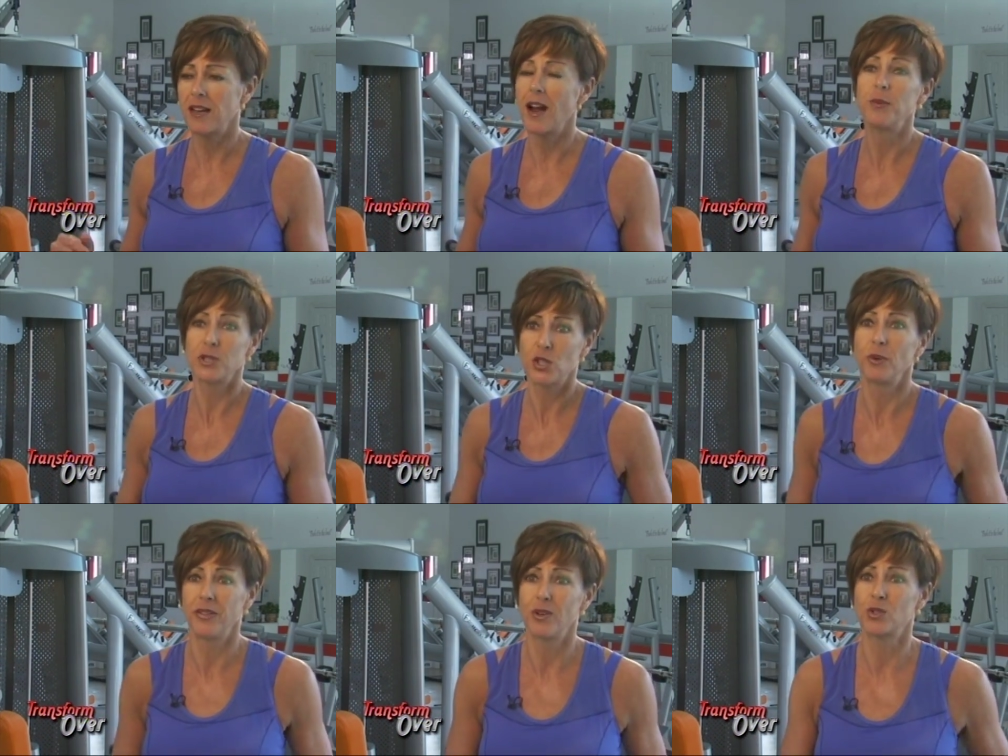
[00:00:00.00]
and I was
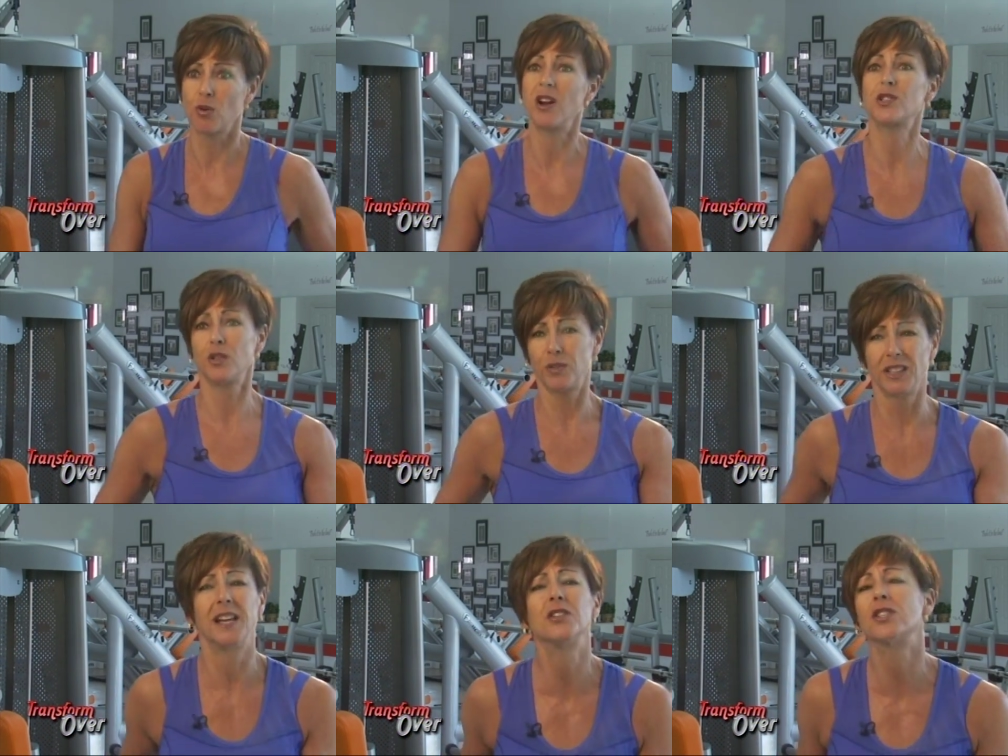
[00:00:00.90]
doing those crossover
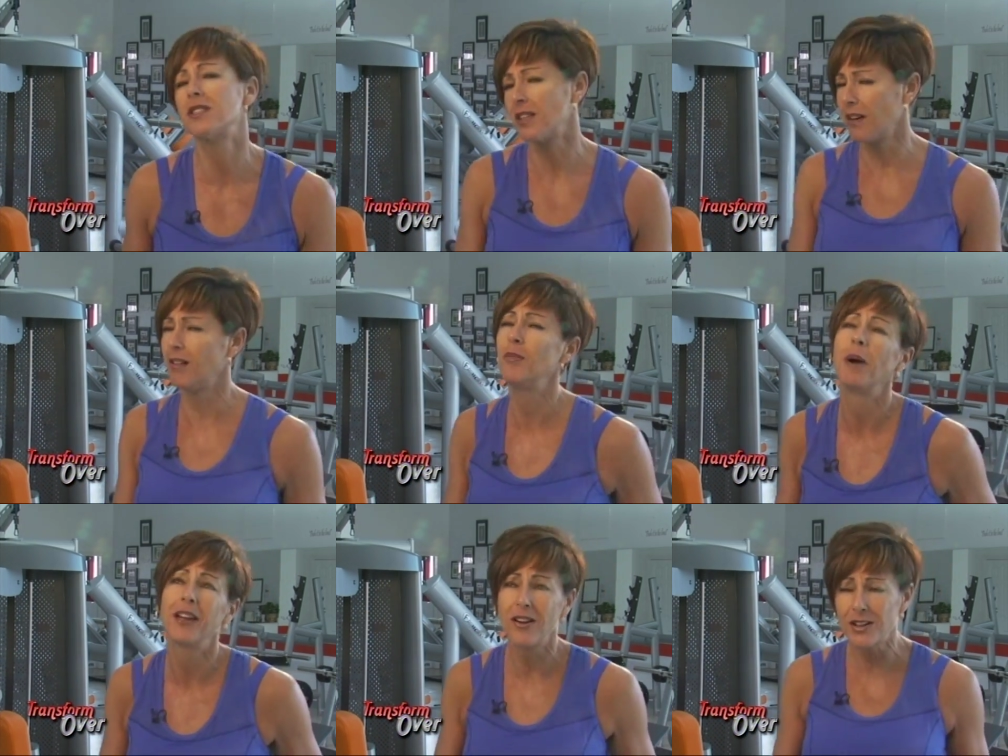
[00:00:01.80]
lunges, and oh
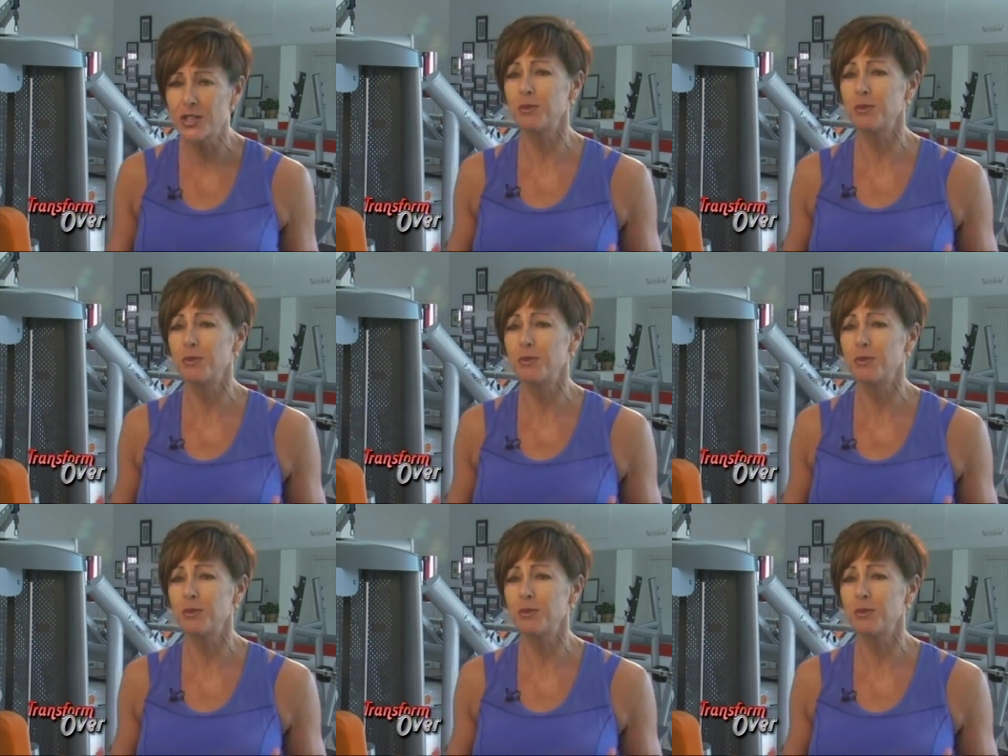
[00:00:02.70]
my gosh, it